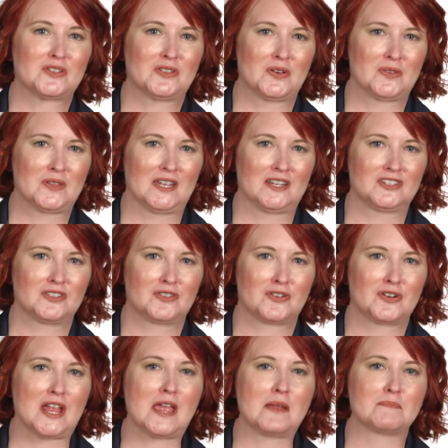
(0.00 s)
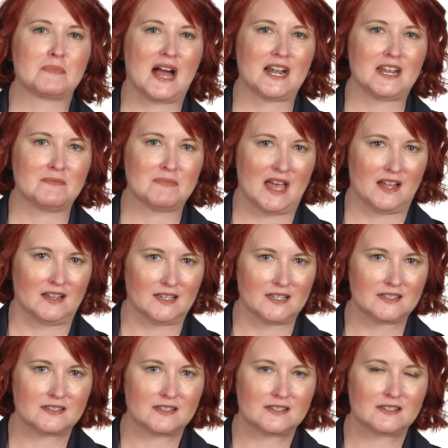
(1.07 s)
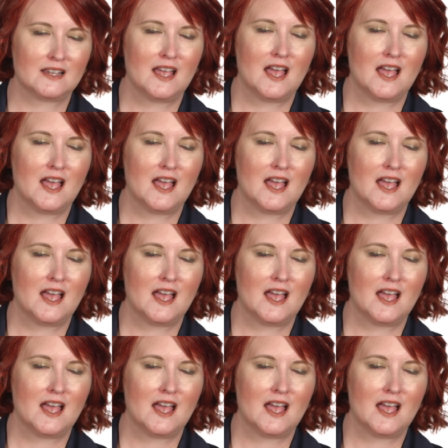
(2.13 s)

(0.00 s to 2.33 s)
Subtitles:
clothing to create body balance.